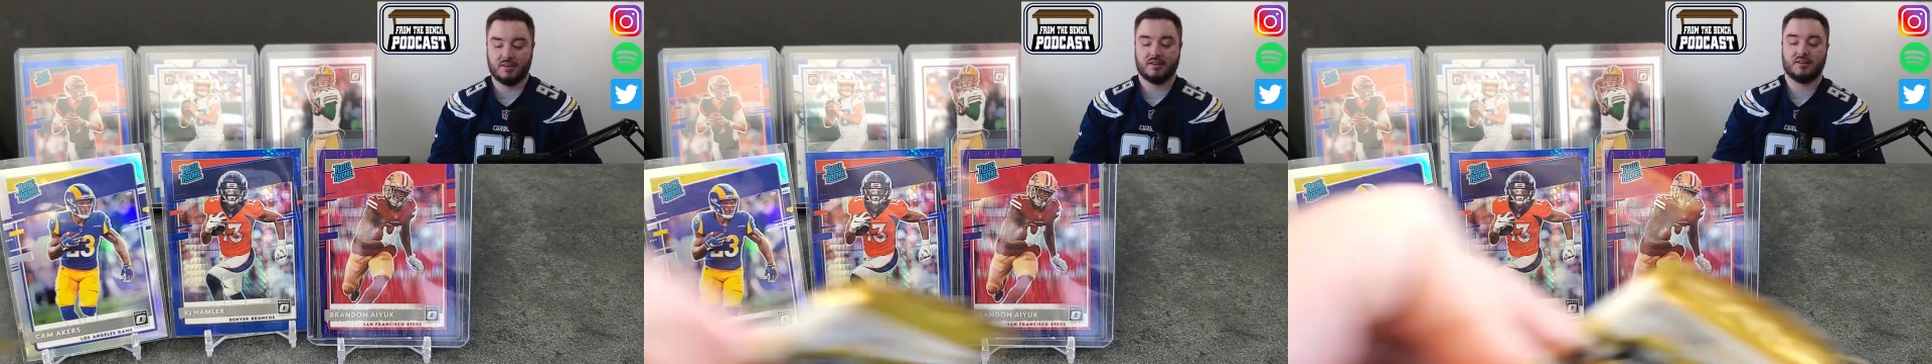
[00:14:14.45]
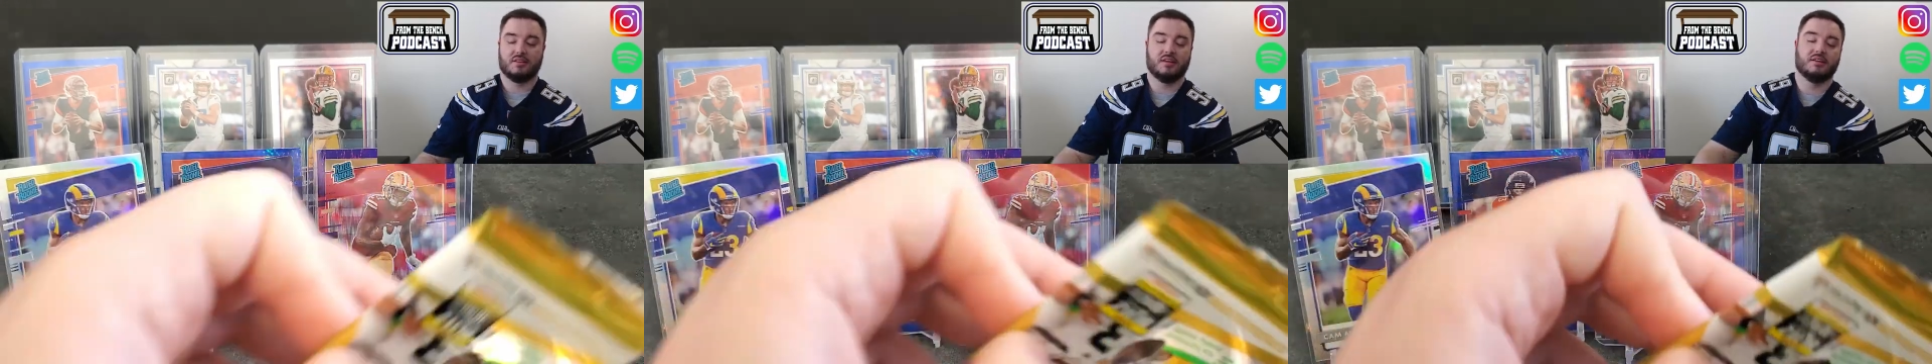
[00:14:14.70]

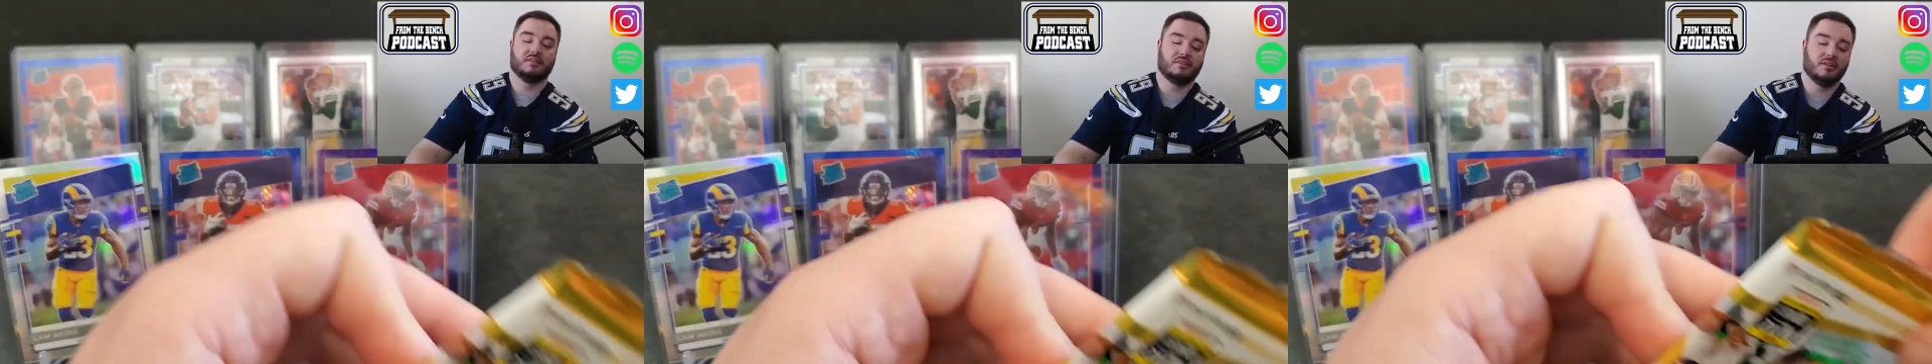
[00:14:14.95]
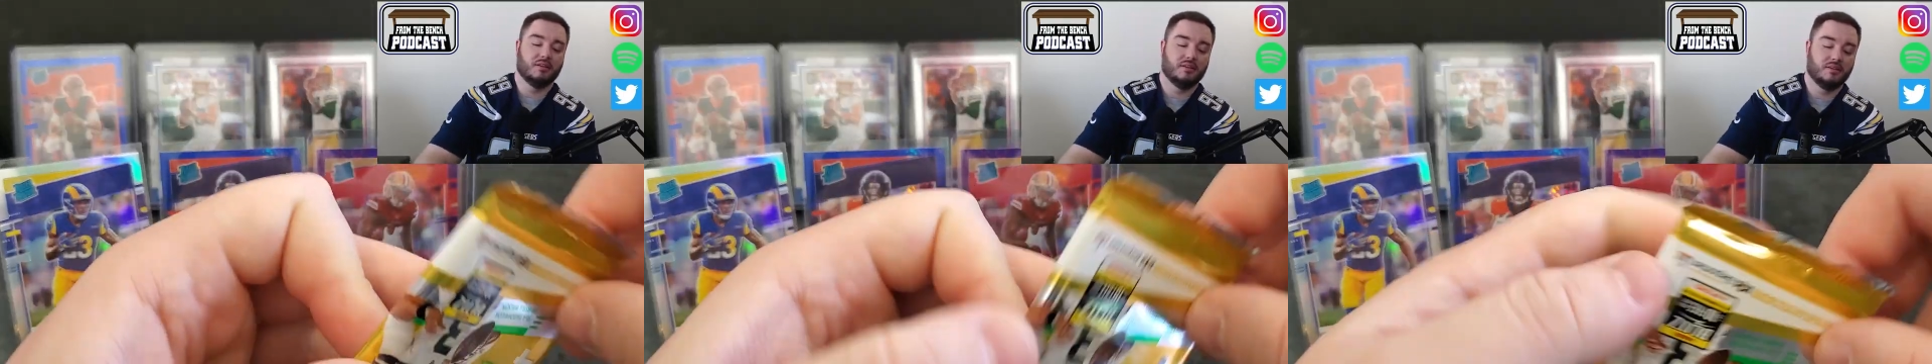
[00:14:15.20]
That is
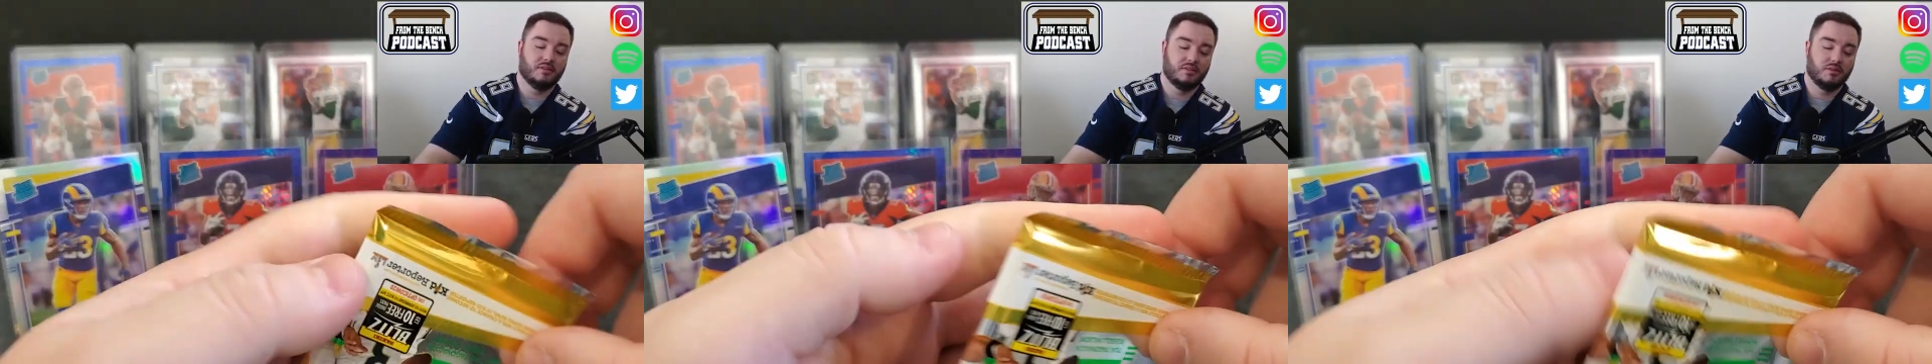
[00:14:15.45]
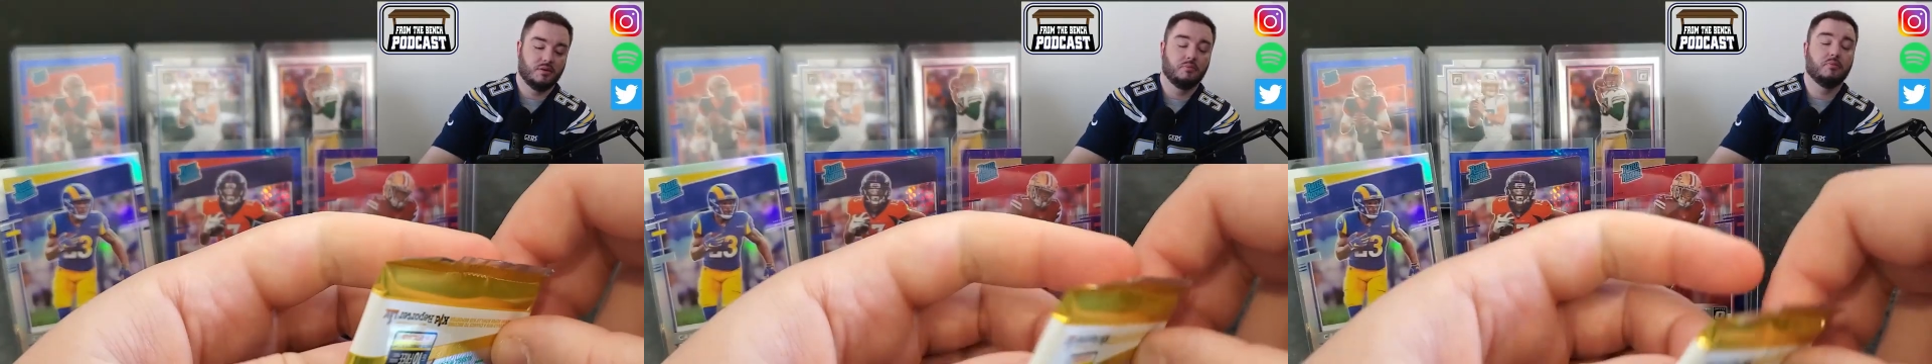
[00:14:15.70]
a.
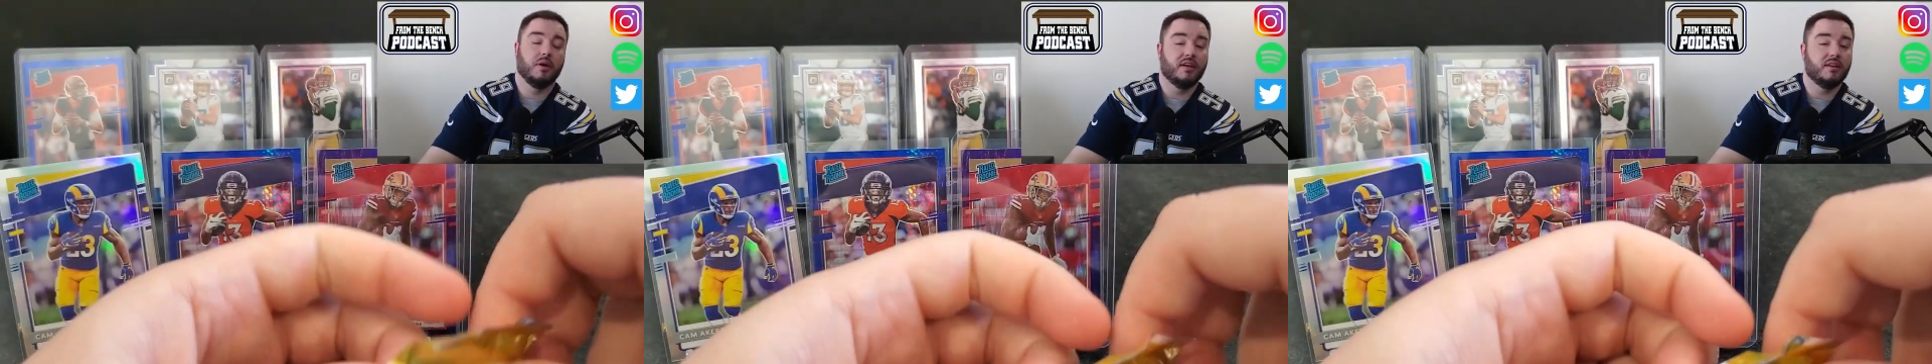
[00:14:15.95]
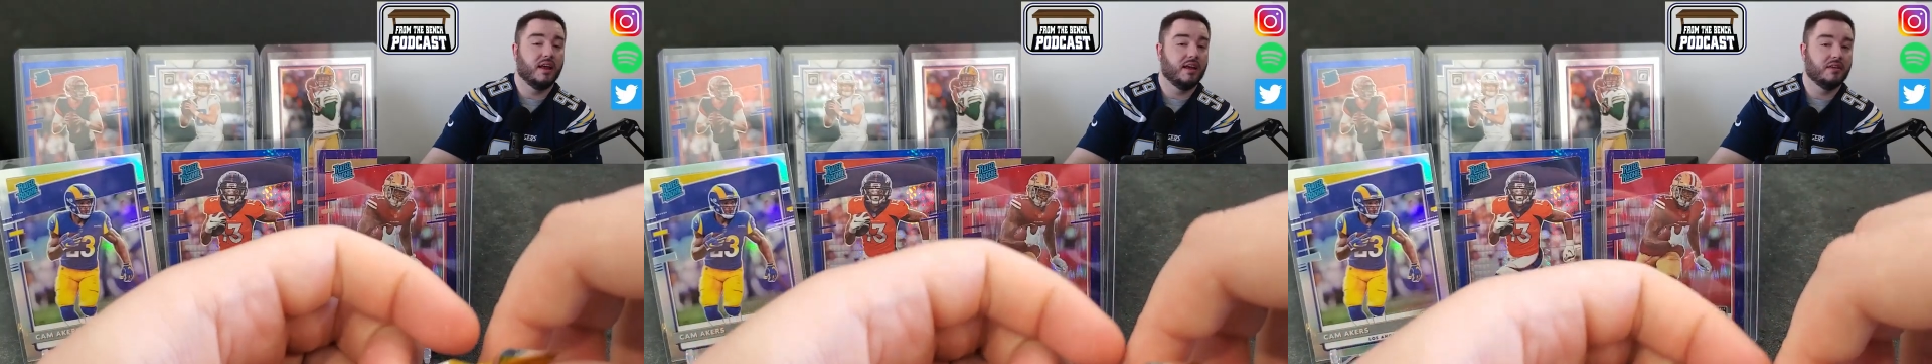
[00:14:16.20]
But
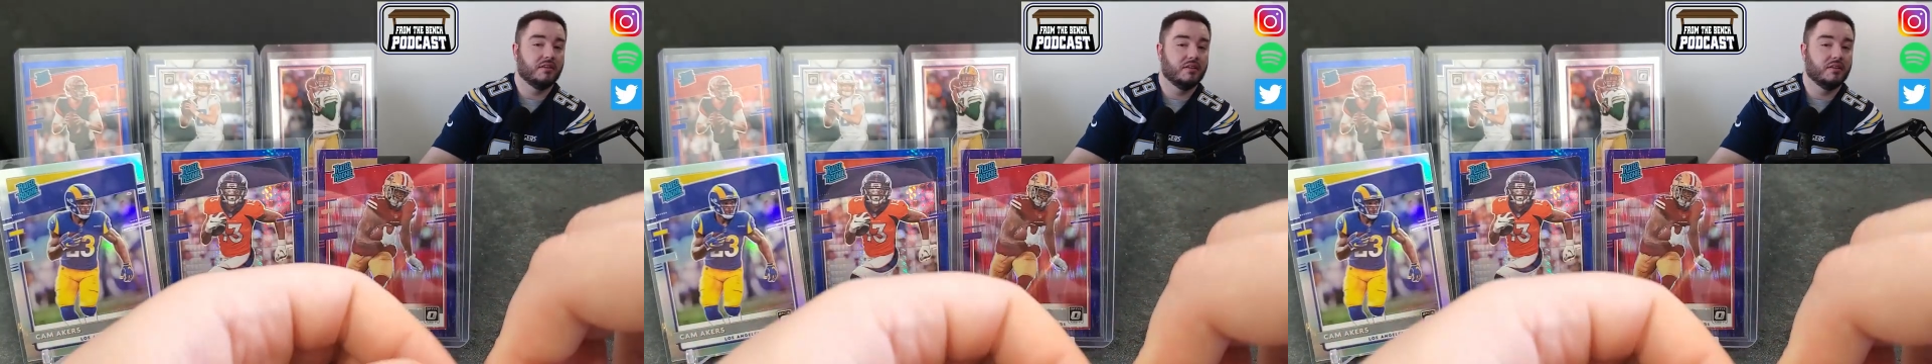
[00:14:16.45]
hey,